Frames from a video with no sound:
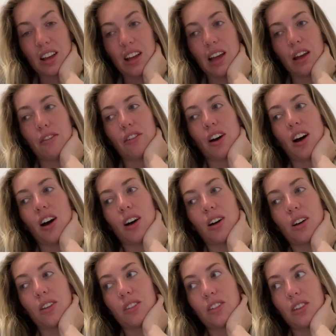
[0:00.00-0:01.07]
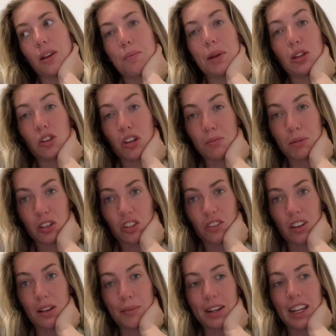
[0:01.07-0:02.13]
have asked a bit too much of
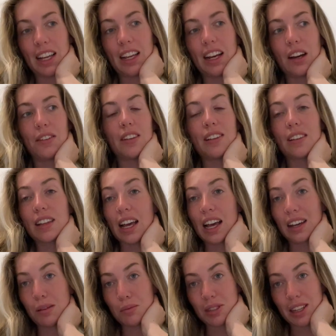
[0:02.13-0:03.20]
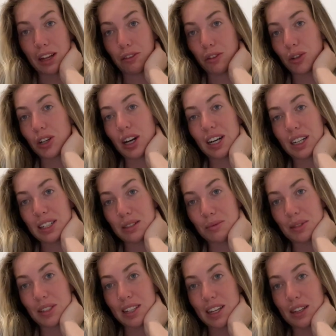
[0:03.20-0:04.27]
him and he either scared himself or hurt
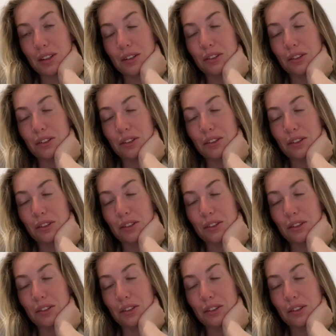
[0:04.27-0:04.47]
himself.